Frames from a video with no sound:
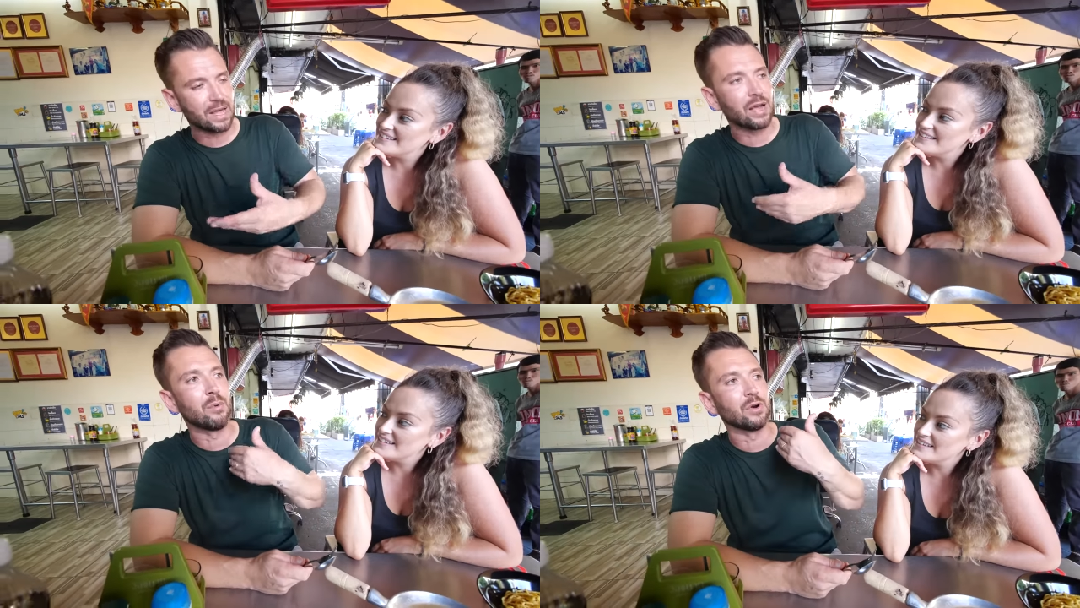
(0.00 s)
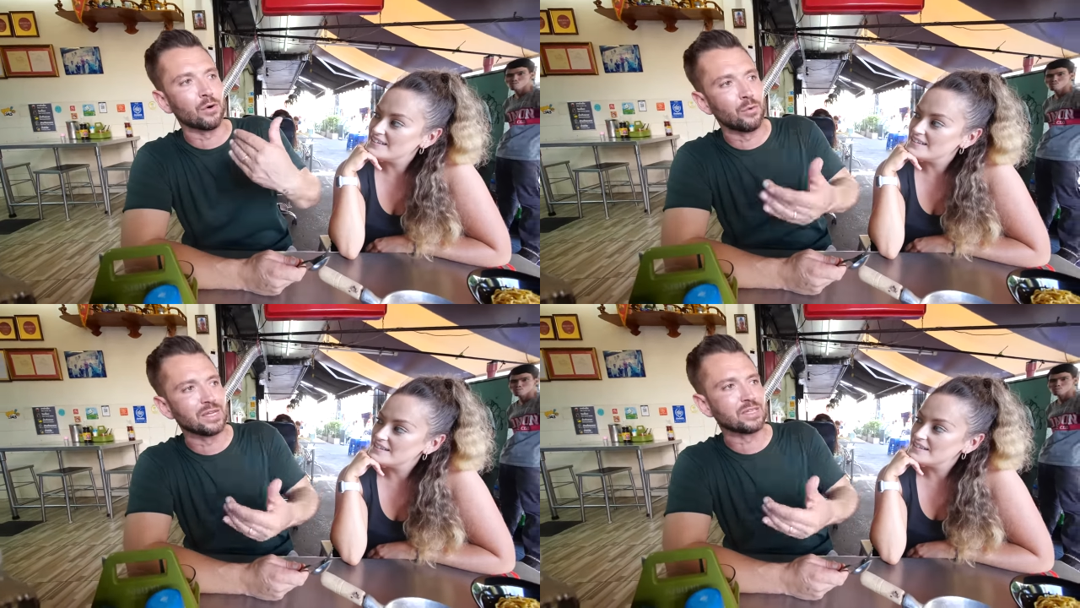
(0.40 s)
Speaker 1: meat, I would
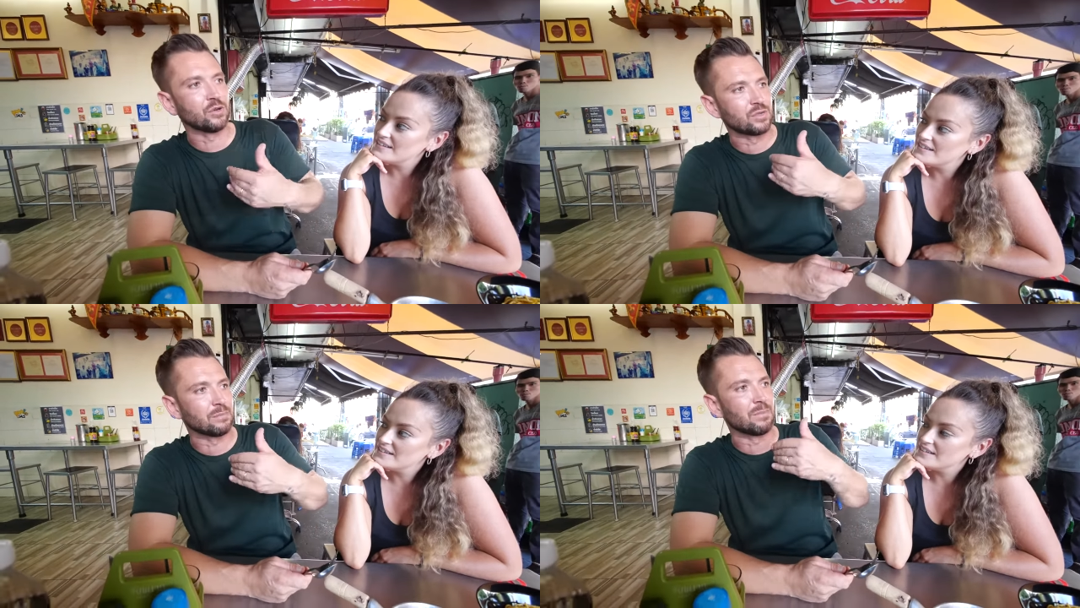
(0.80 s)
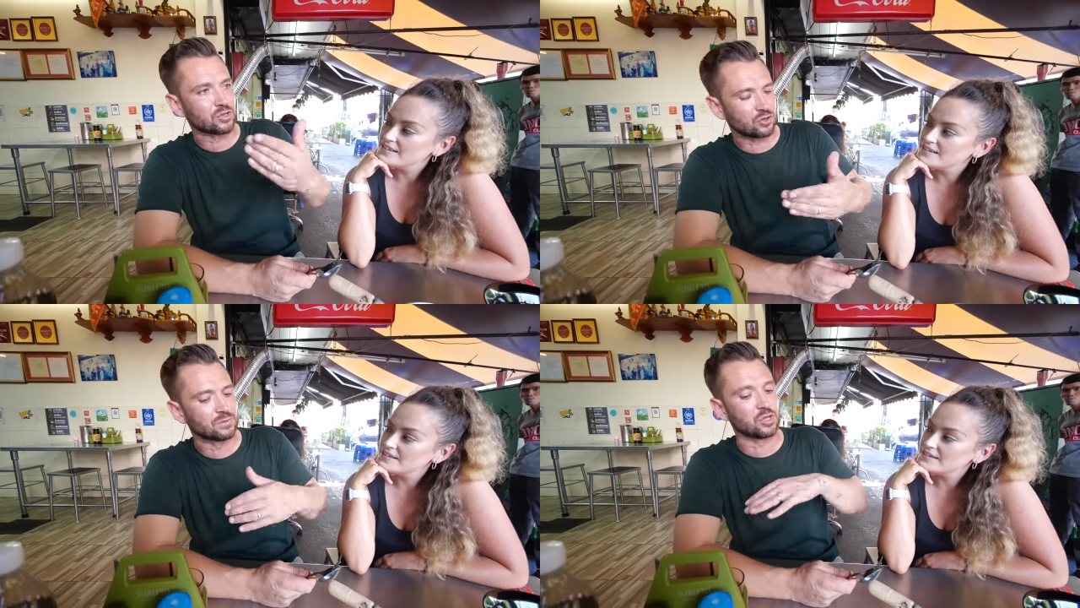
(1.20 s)
always use
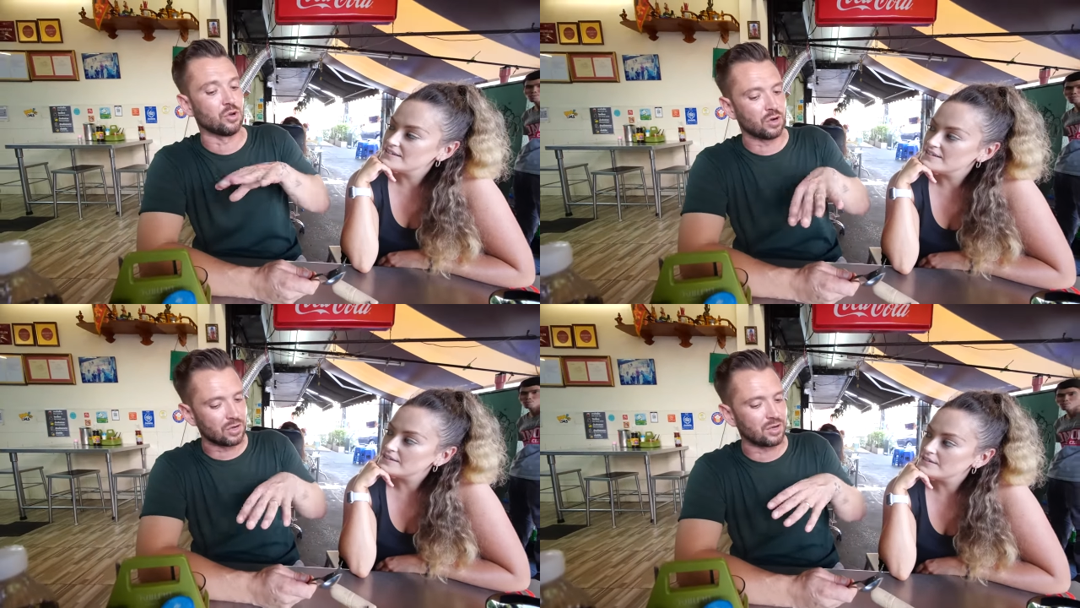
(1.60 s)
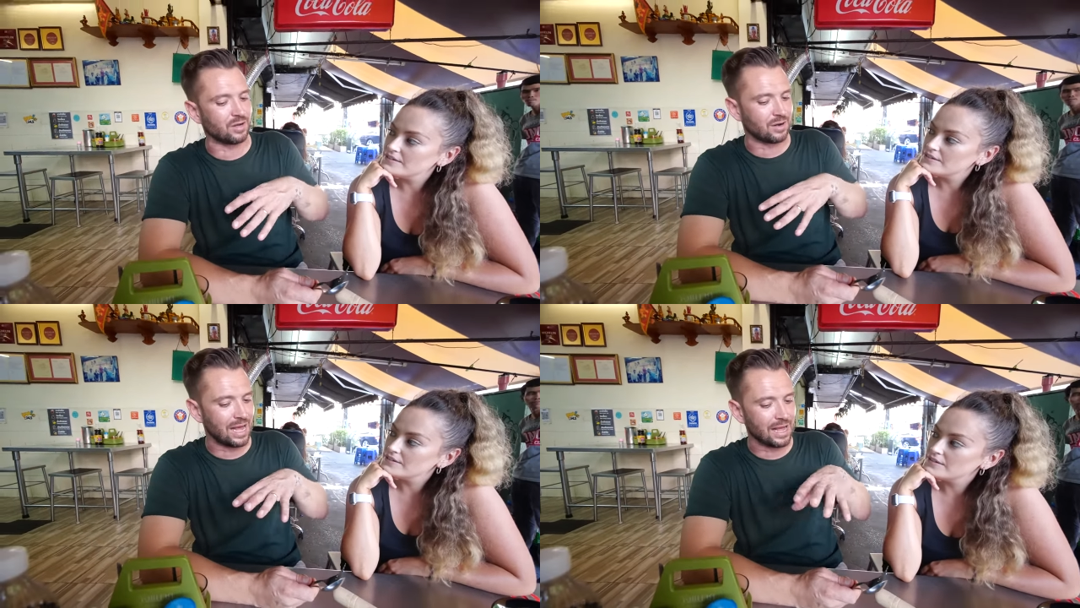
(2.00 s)
mushrooms, not
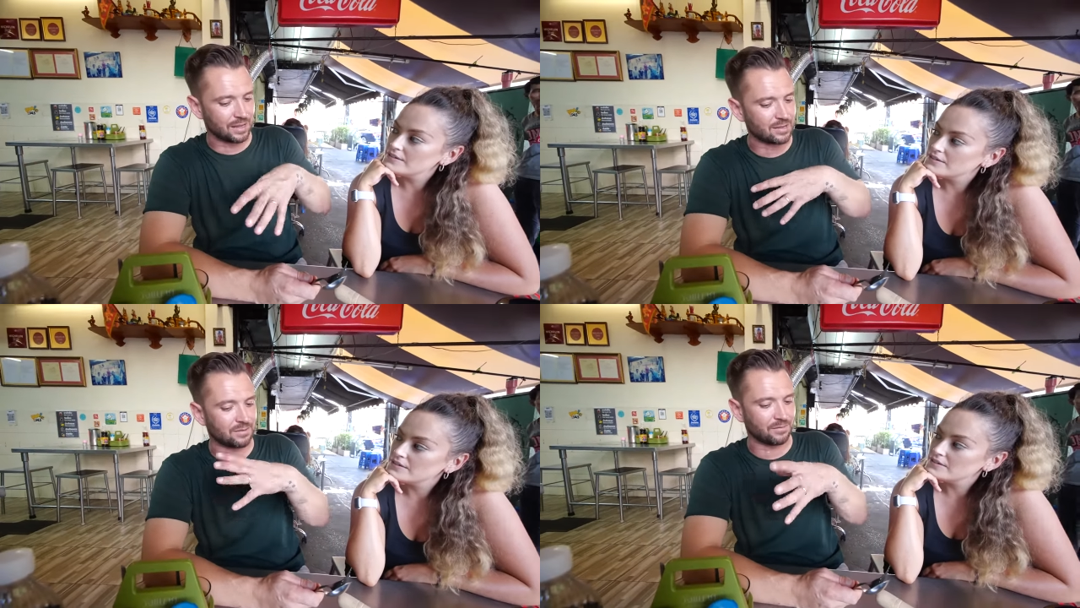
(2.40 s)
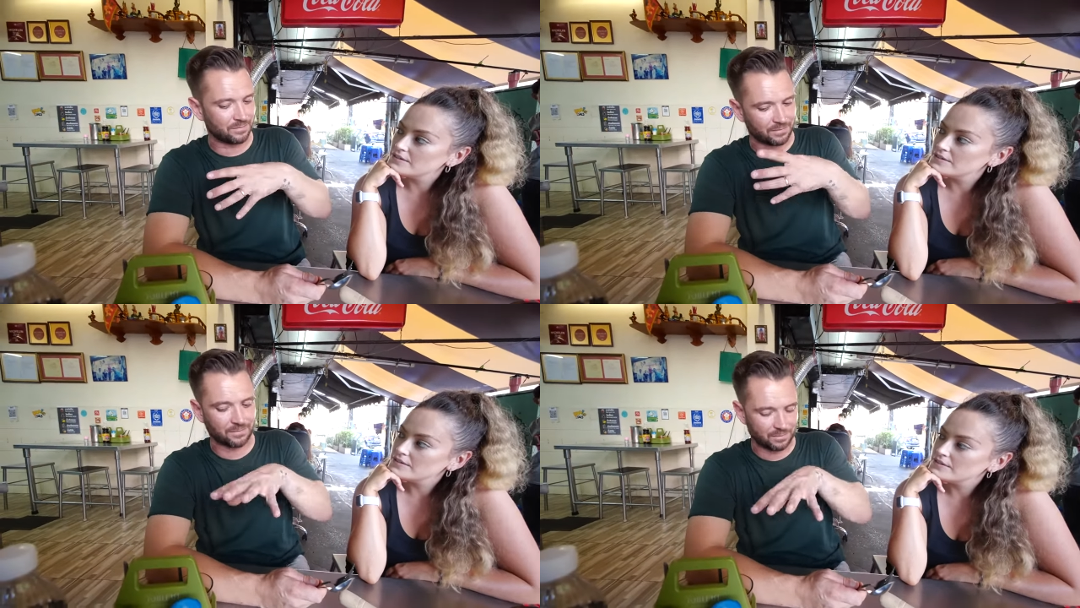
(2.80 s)
like
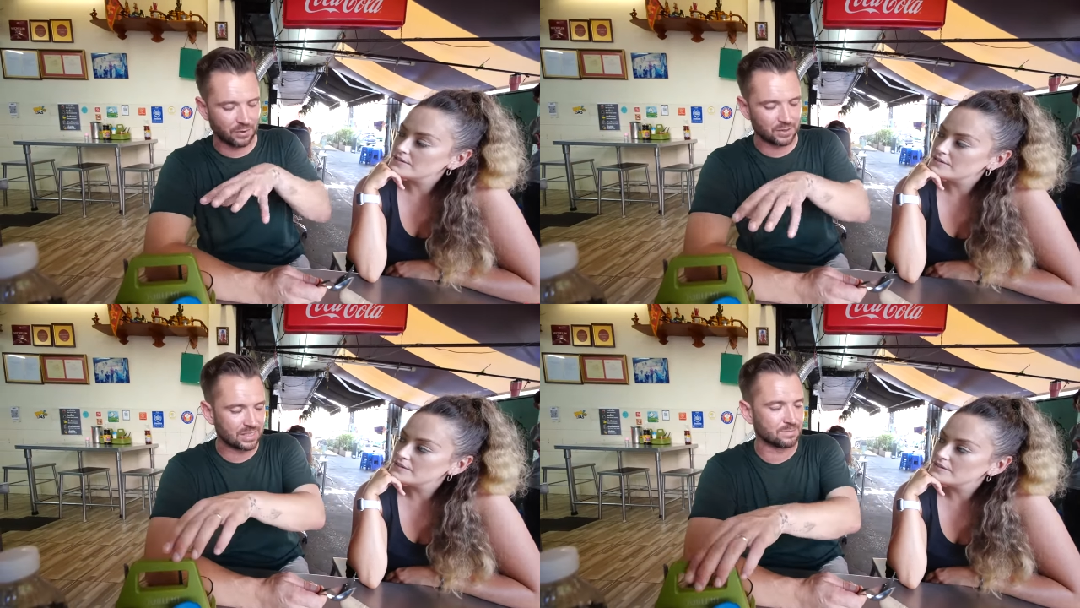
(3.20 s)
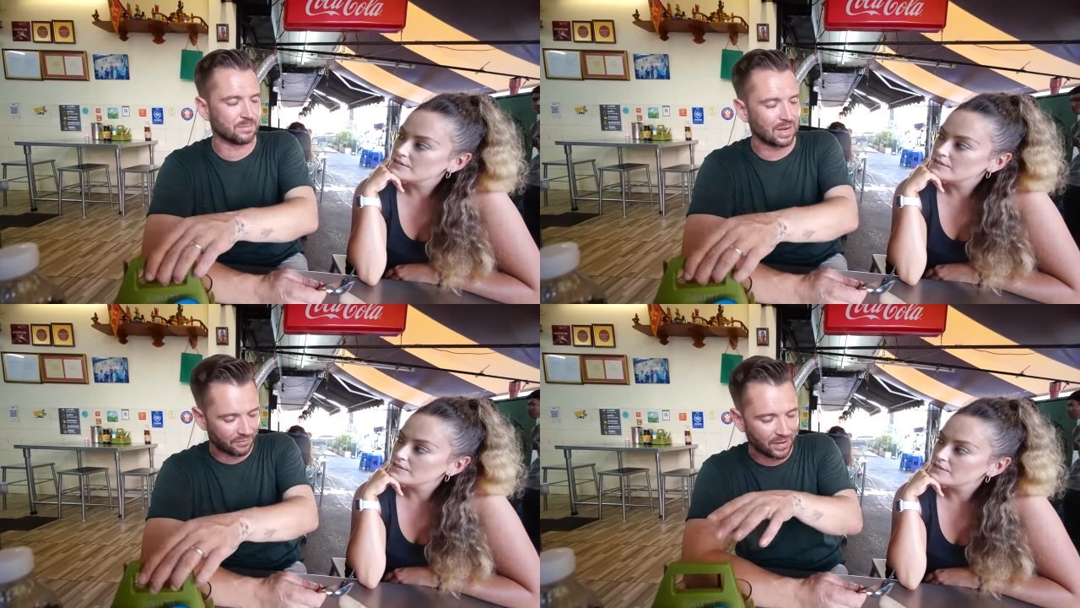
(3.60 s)
Process
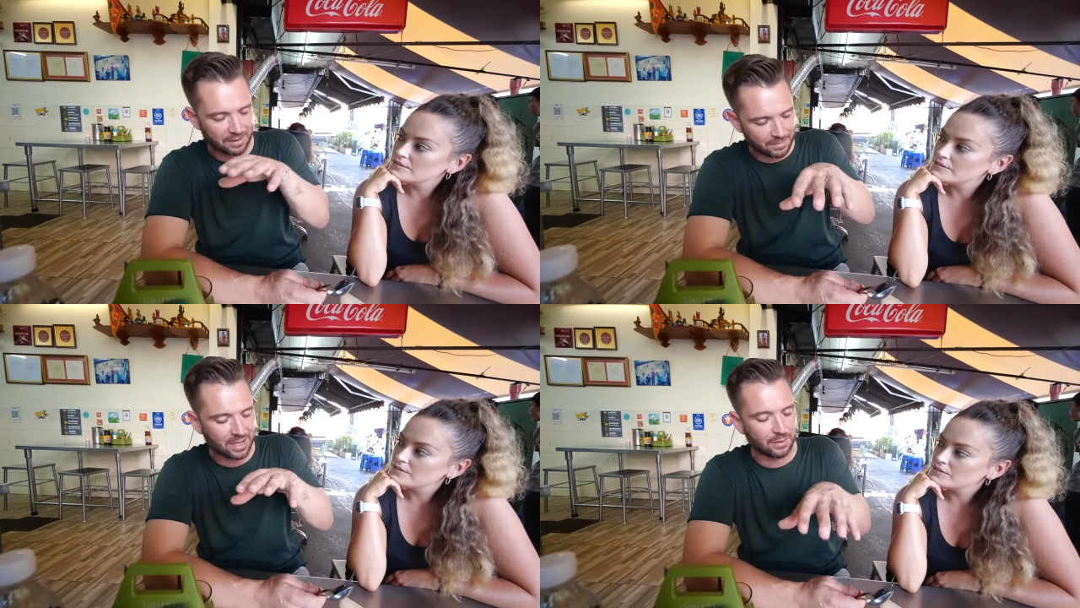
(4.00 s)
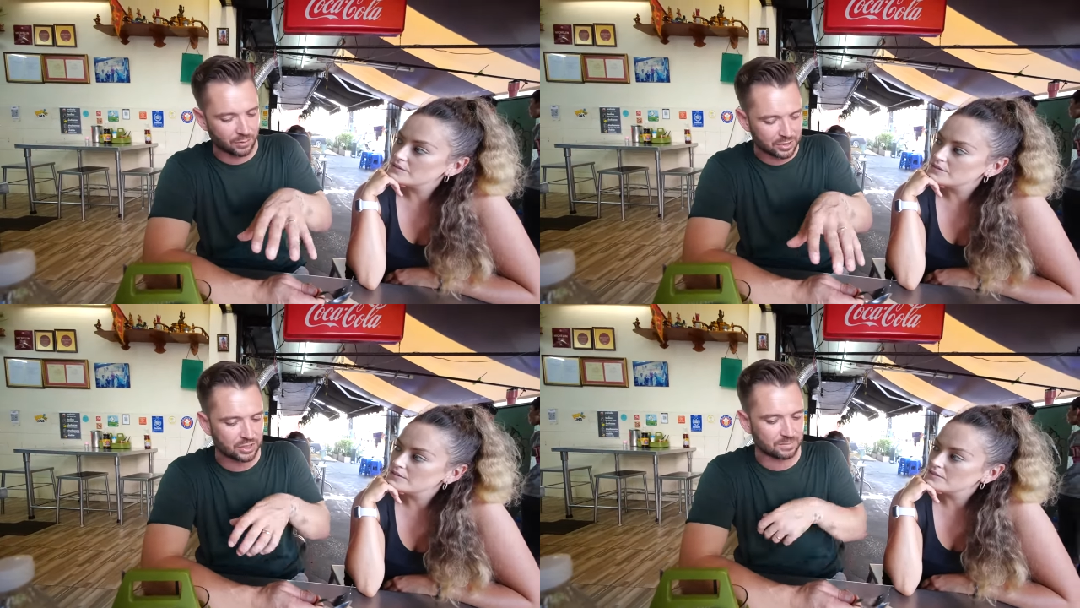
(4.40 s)
like fake meat. I would
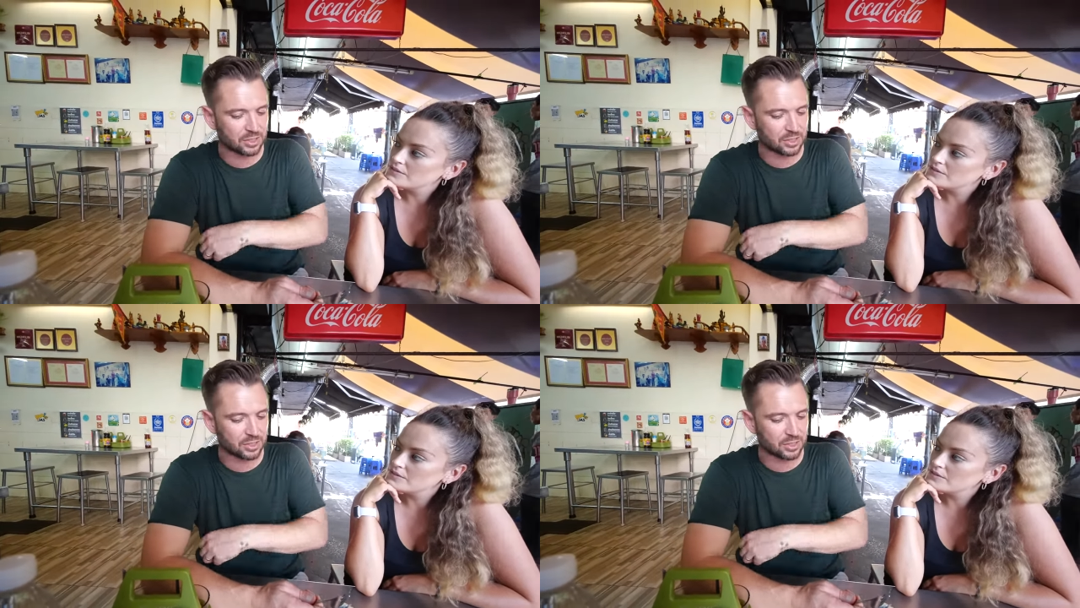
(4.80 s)
yeah,